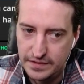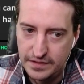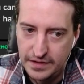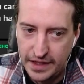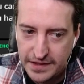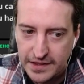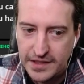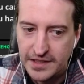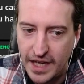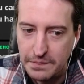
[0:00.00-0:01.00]
This is the
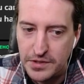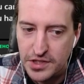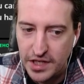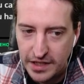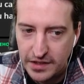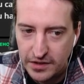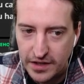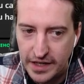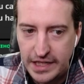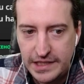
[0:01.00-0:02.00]
type of shit you're
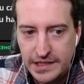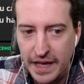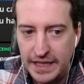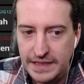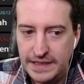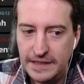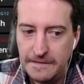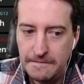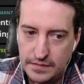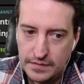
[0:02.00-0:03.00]
going to expect.
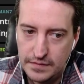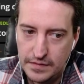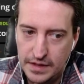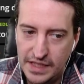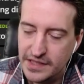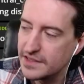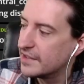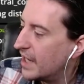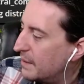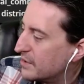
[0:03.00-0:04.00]
This is the
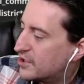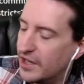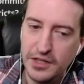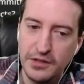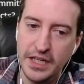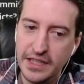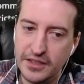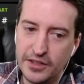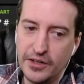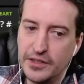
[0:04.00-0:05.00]
type of shit you need to
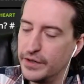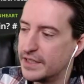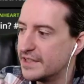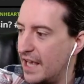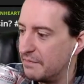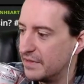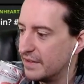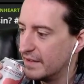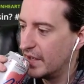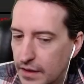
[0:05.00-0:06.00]
learn to accept.
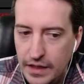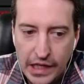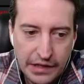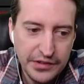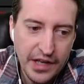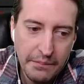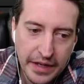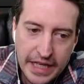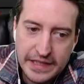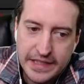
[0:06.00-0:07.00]
If
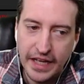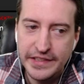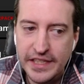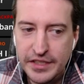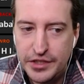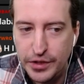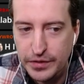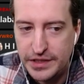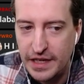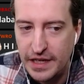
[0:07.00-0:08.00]
somebody doesn't do
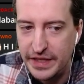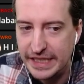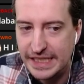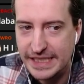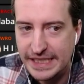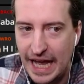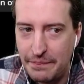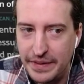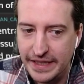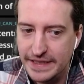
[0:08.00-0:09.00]
something to stop
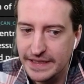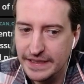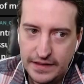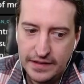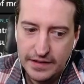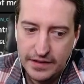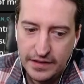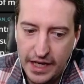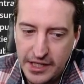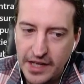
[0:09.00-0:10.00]
it,
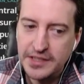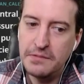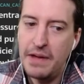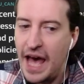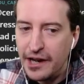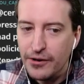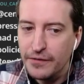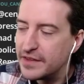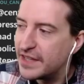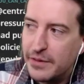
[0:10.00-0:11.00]
it doesn't matter if the
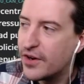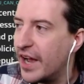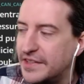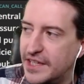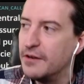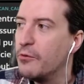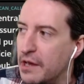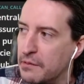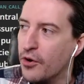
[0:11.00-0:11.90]
Democrats get way more